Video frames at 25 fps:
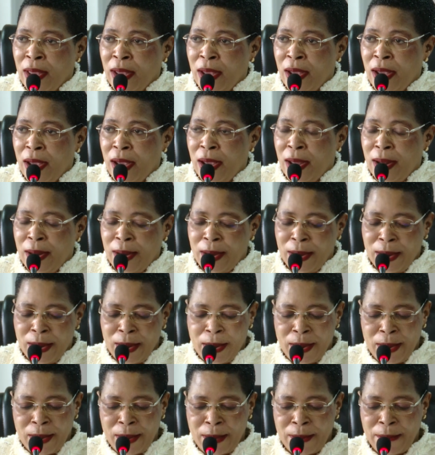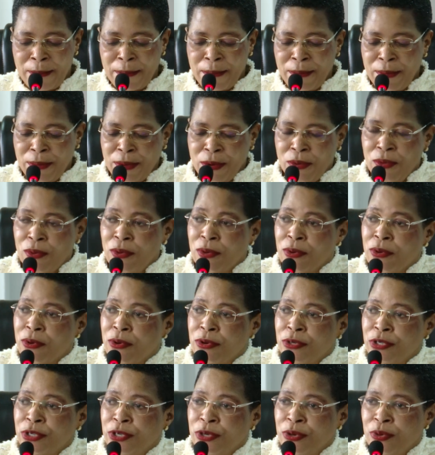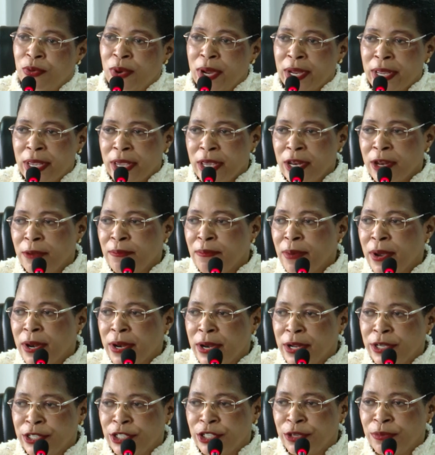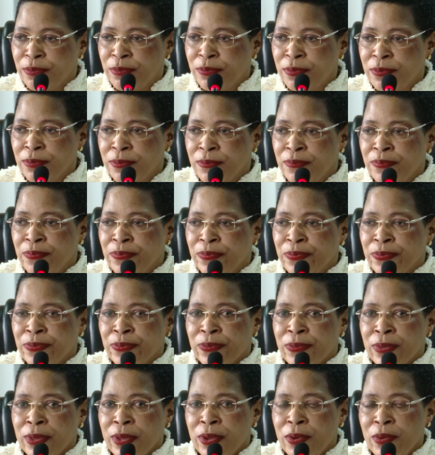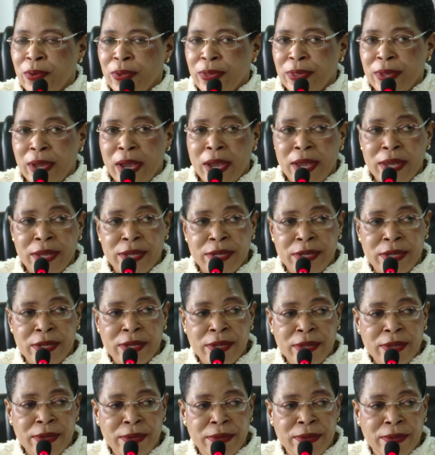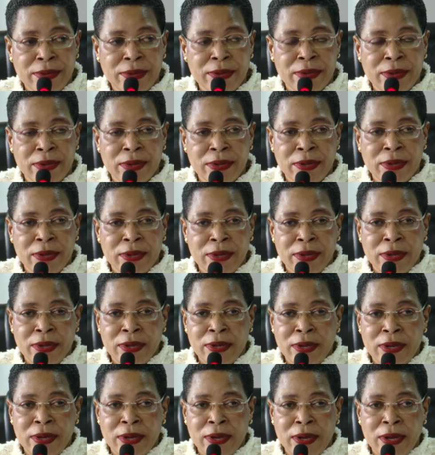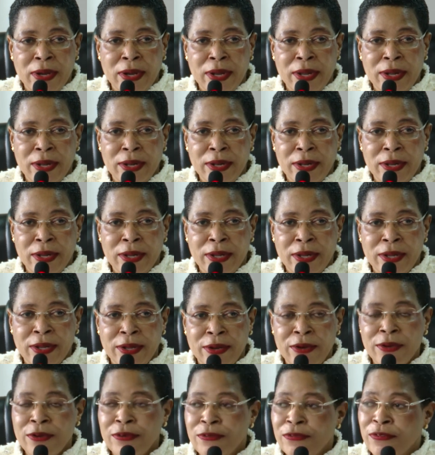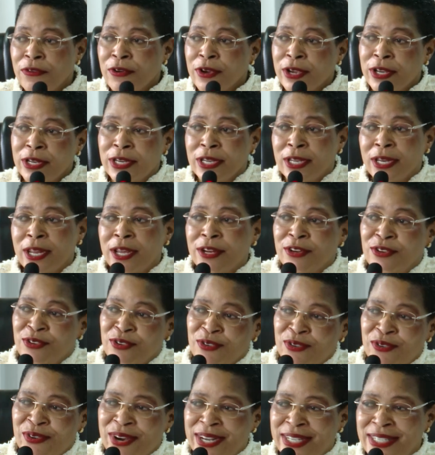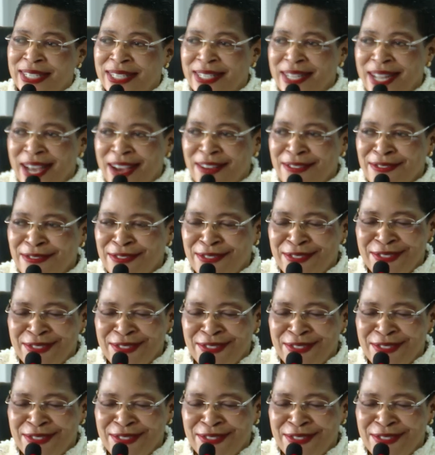and we'll continue working in a partnership with IG, and not forgetting that your staff